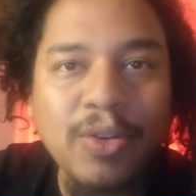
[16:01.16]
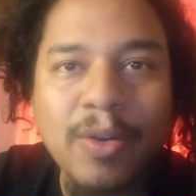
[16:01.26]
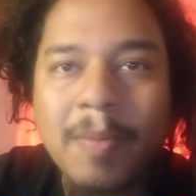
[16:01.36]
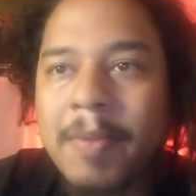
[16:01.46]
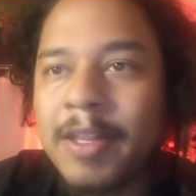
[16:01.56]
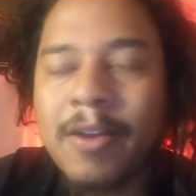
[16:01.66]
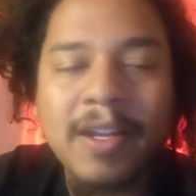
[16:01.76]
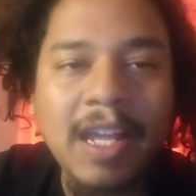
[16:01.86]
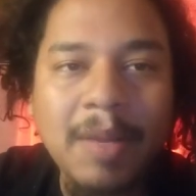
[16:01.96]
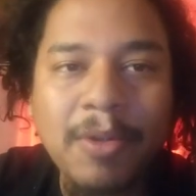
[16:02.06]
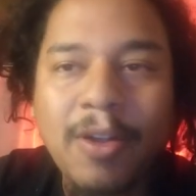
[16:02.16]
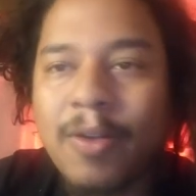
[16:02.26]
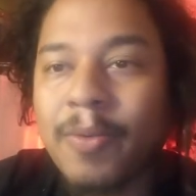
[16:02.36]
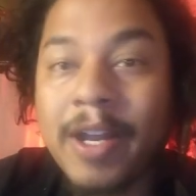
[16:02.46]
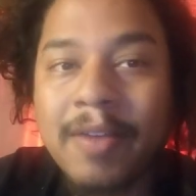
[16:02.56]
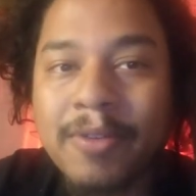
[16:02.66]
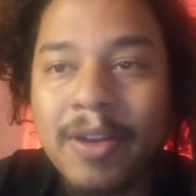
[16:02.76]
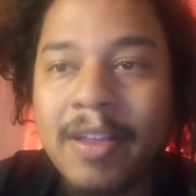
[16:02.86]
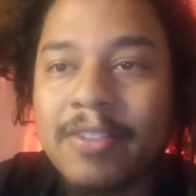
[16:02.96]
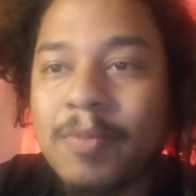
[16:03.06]
or maybe they're a gamer or whatever it
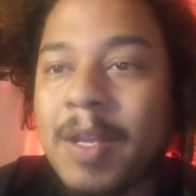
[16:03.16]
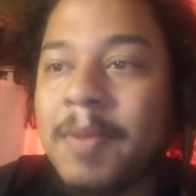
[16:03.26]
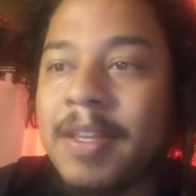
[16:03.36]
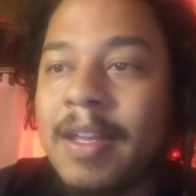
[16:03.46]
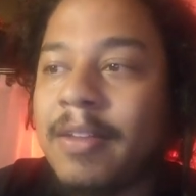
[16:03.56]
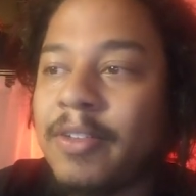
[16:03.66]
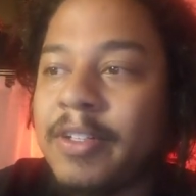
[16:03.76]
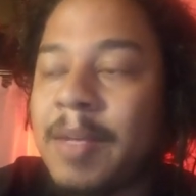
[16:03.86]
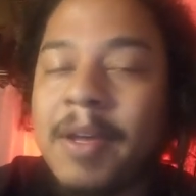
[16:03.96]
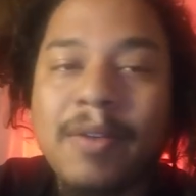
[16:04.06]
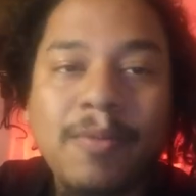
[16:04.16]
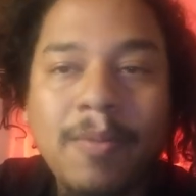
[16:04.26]
is, or maybe they looked at my